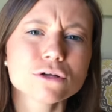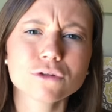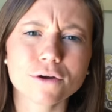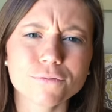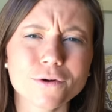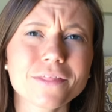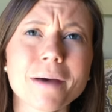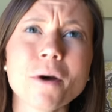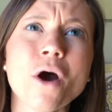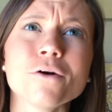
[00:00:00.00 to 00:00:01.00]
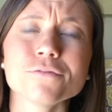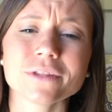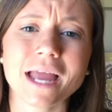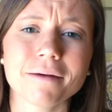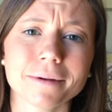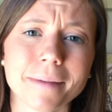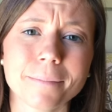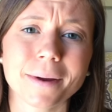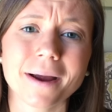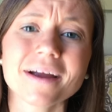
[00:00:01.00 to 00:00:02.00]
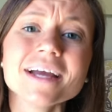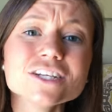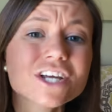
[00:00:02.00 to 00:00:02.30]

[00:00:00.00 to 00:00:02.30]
Look for them. Hopefully I remember.